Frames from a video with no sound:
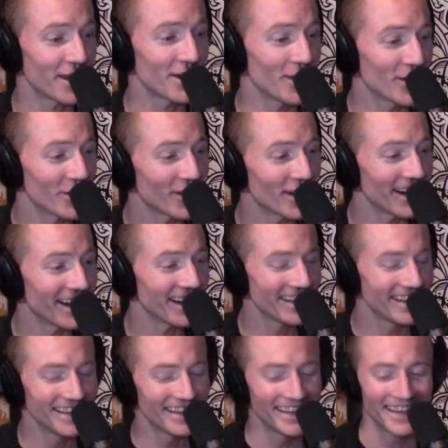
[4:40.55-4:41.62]
I know, right?
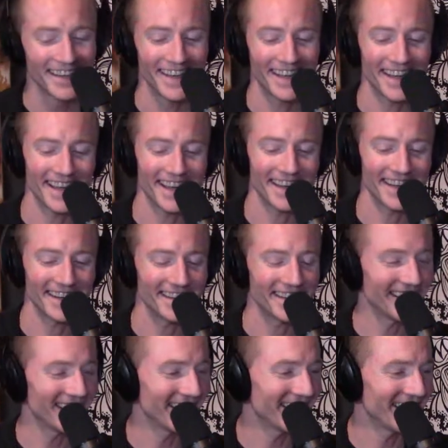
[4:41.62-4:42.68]
This is the Stoner and, Dude
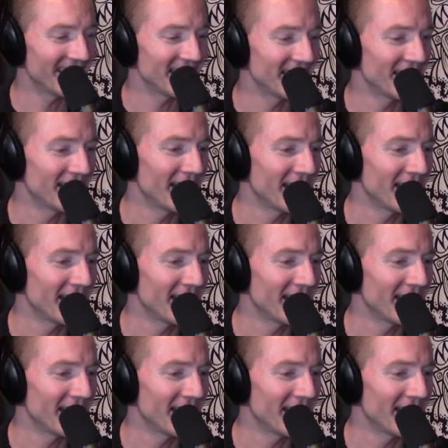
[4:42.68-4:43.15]
uh, show.